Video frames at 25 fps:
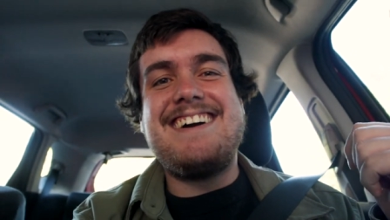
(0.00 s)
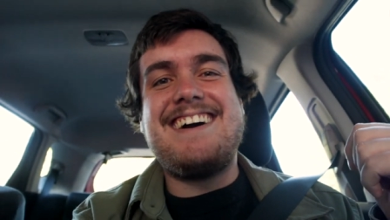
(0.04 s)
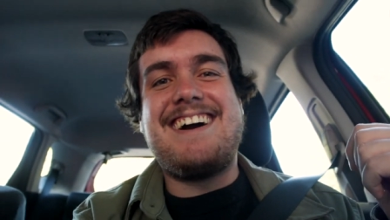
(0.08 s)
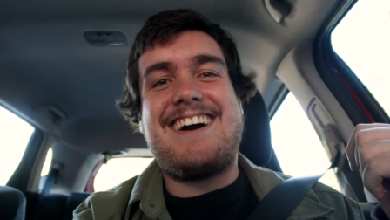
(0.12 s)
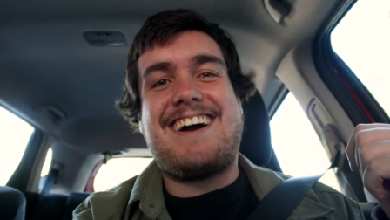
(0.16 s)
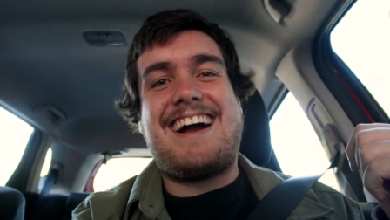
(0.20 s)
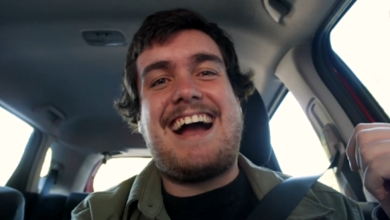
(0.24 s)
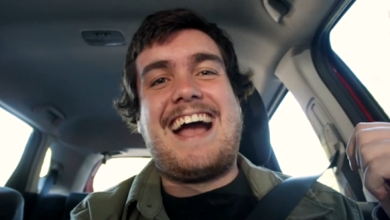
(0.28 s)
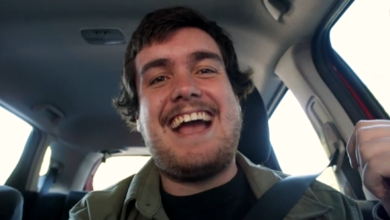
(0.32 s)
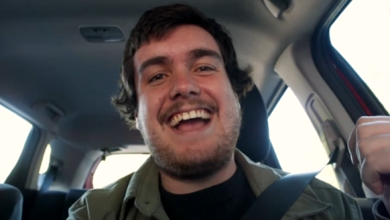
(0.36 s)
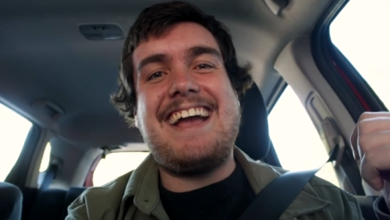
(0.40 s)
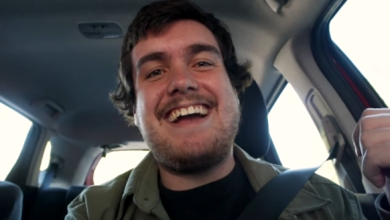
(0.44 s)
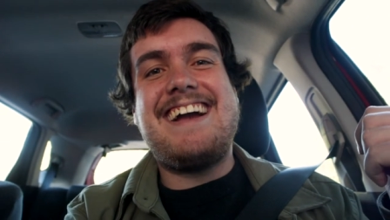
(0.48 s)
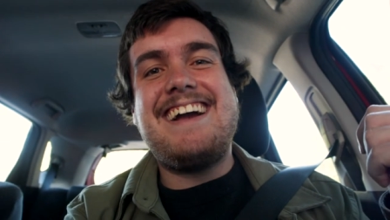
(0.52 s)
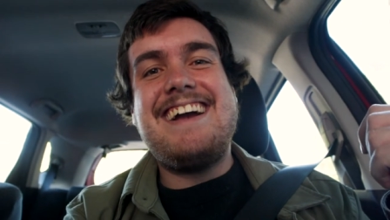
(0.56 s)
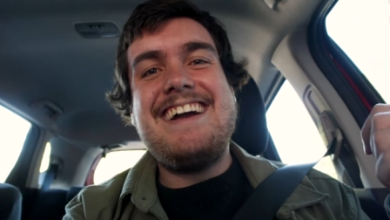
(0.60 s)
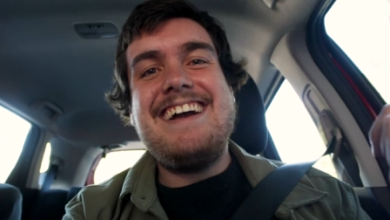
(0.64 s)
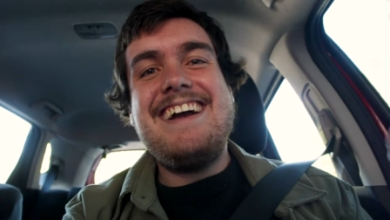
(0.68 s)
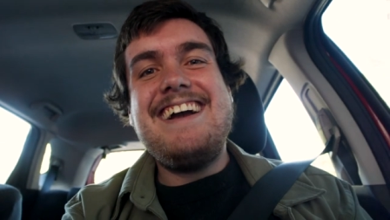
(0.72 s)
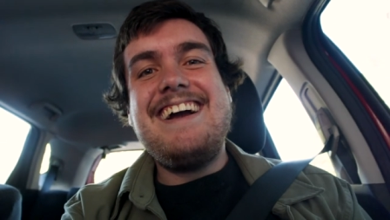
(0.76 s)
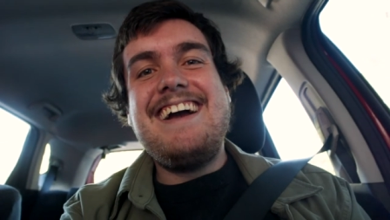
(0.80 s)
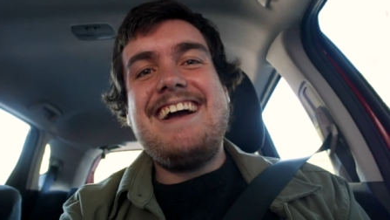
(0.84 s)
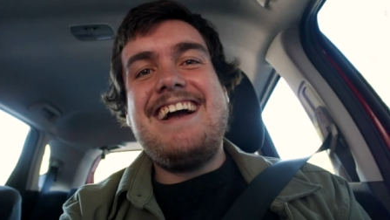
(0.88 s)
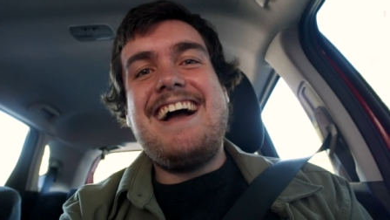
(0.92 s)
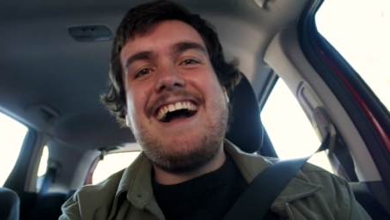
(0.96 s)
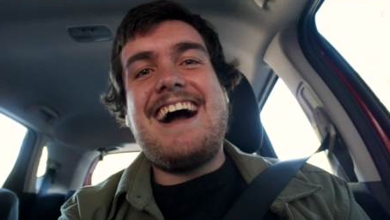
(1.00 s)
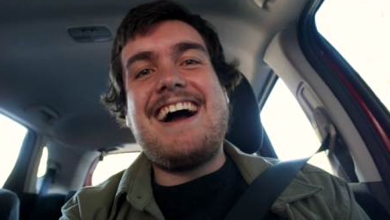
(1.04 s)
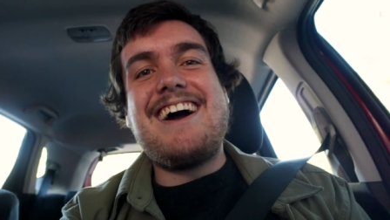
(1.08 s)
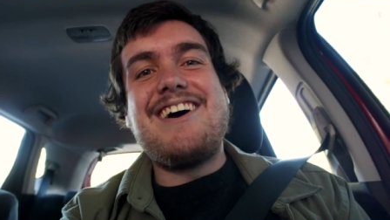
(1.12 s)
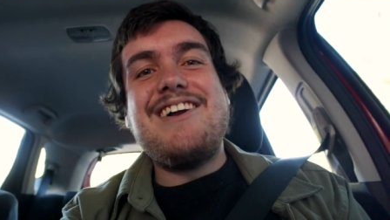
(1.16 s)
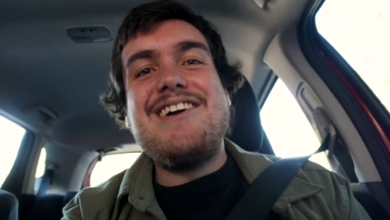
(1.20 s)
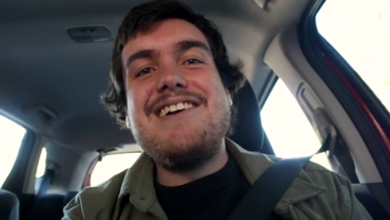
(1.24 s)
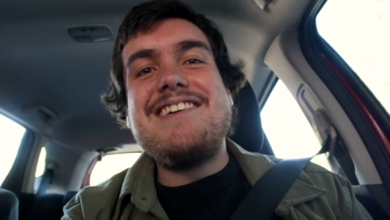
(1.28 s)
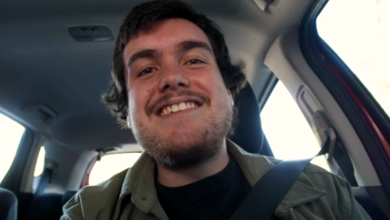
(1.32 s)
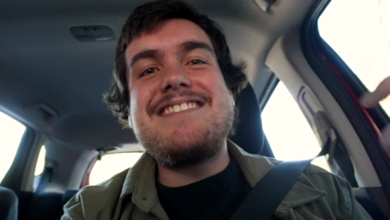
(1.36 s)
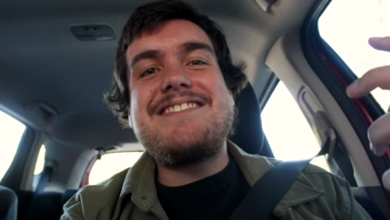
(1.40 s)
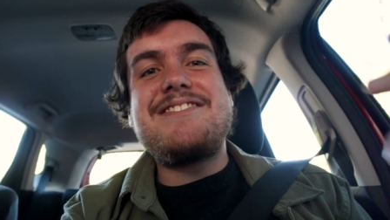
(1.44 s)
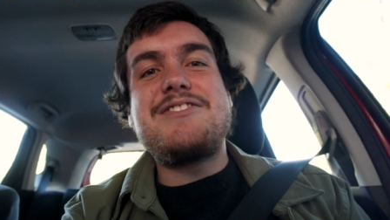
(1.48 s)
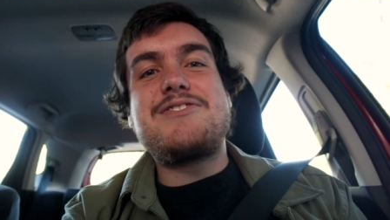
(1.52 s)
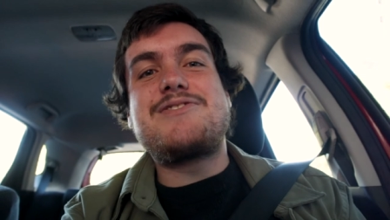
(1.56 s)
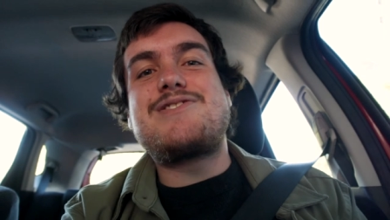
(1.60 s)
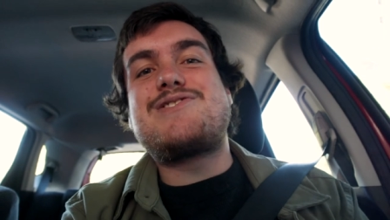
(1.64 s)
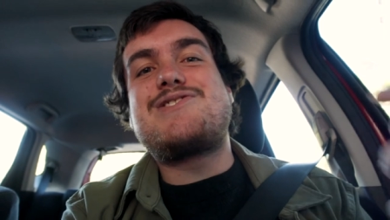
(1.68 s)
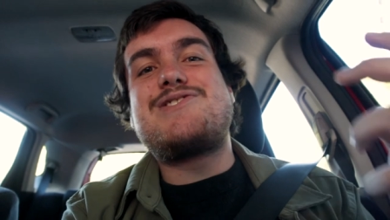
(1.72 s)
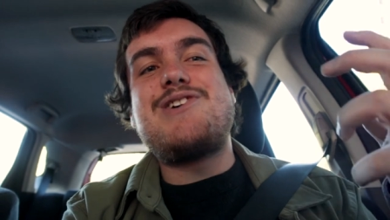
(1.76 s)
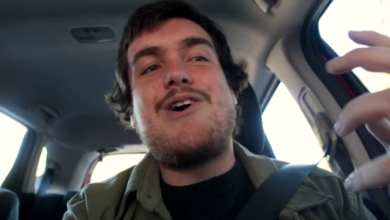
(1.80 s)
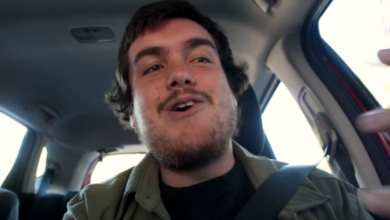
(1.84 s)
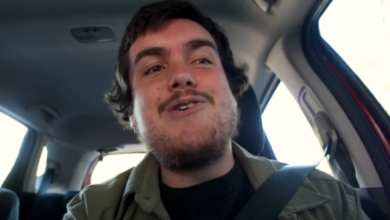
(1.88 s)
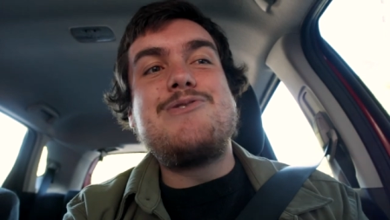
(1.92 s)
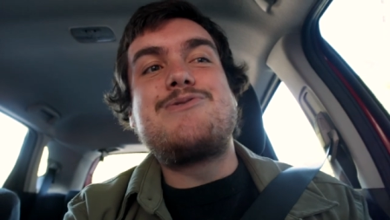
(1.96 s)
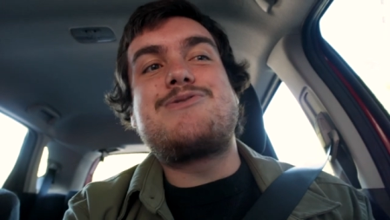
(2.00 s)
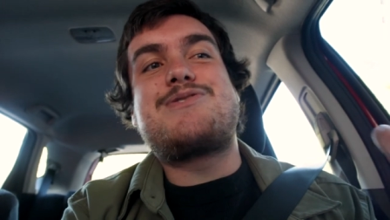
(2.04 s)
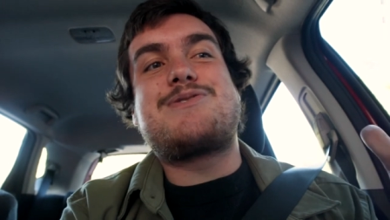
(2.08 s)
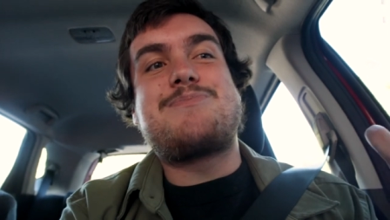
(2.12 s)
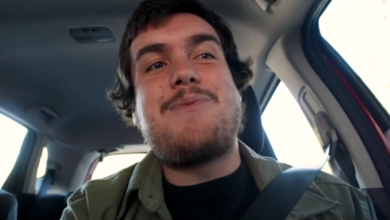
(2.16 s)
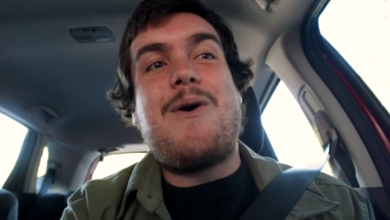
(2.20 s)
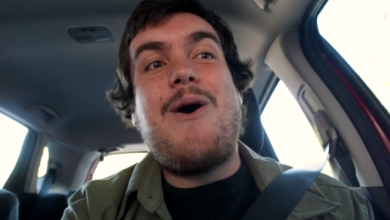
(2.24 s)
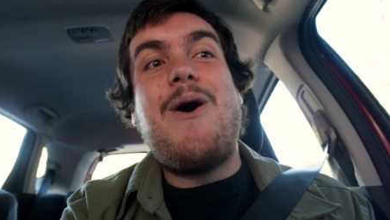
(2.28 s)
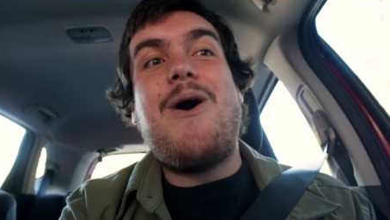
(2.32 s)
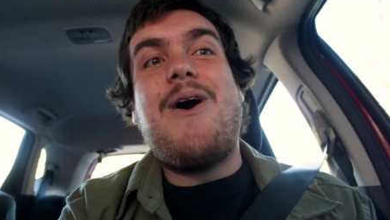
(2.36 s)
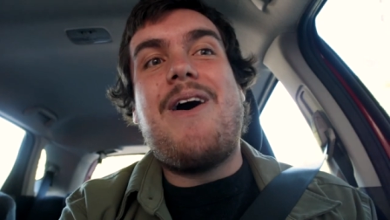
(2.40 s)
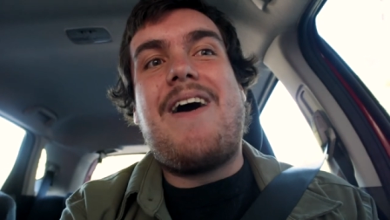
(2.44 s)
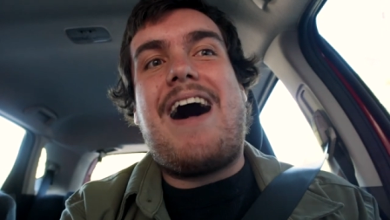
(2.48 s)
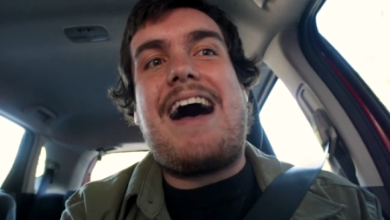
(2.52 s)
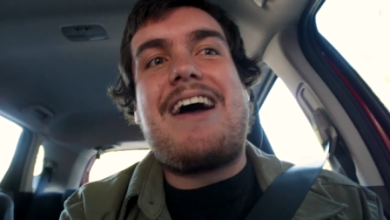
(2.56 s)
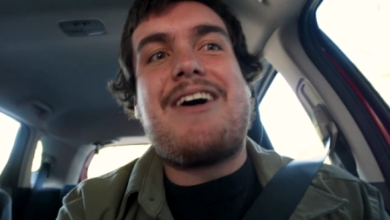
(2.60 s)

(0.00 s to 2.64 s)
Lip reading: All right? I don't know, you're so small.